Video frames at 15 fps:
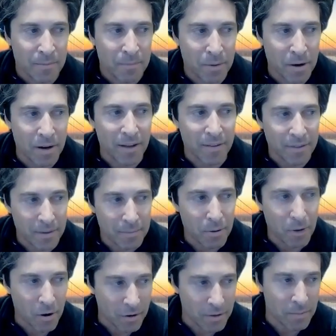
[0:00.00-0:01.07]
But I think
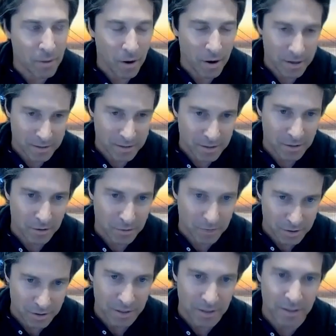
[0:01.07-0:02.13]
part of the market still
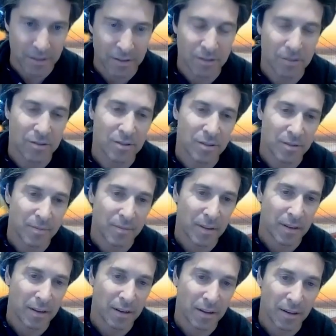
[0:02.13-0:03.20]
sees
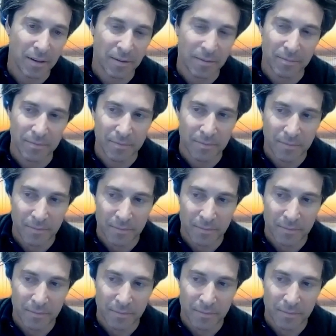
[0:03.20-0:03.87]
the